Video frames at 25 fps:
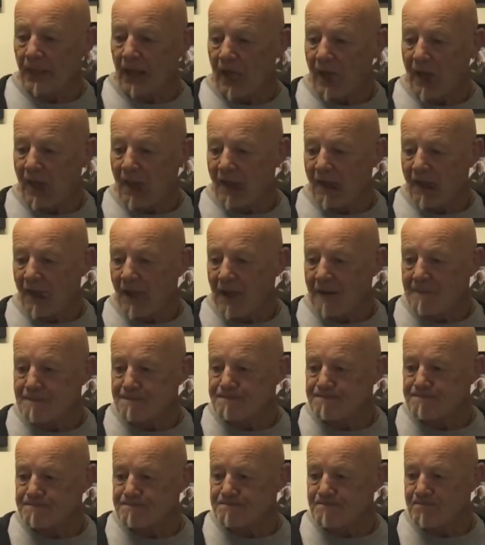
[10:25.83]
was voted
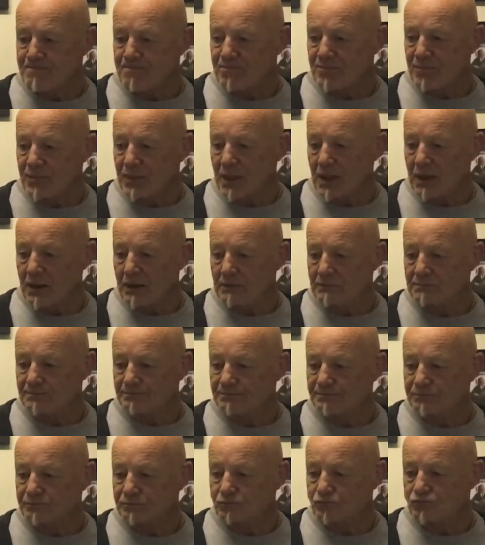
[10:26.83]
one of the best
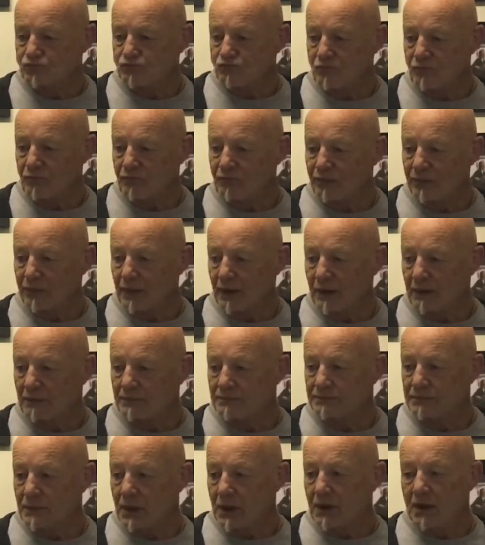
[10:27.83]
frontman in all
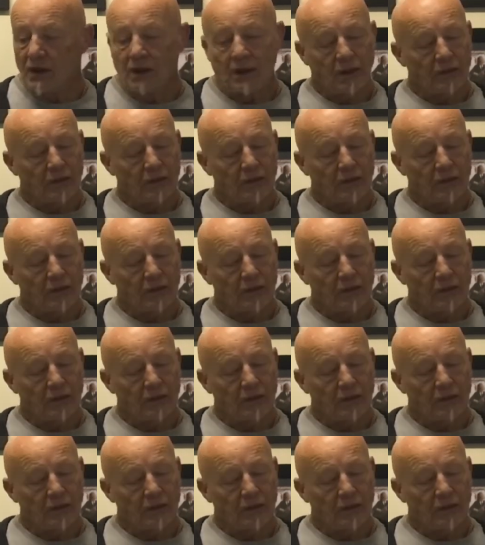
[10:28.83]
time.